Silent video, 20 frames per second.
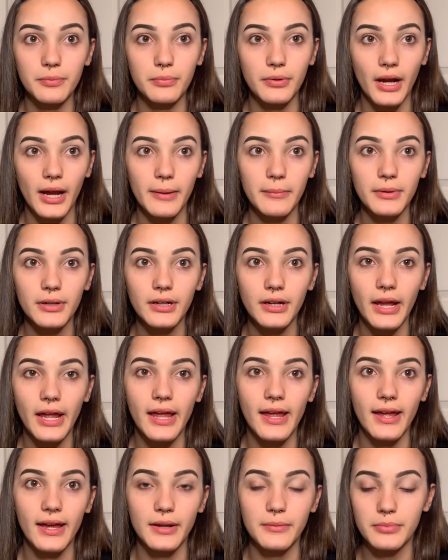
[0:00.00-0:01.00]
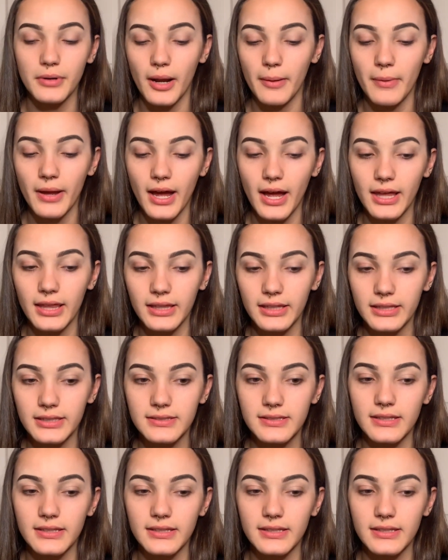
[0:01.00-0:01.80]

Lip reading: primer and prime my eyelids,